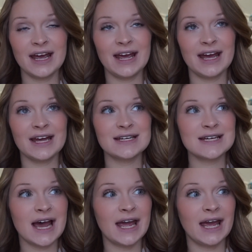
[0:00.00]
and
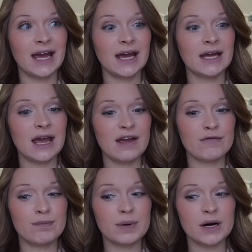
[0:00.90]
I
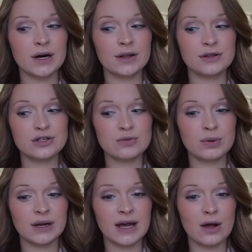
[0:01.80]
gave birth to
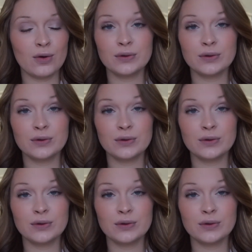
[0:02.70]
Brielle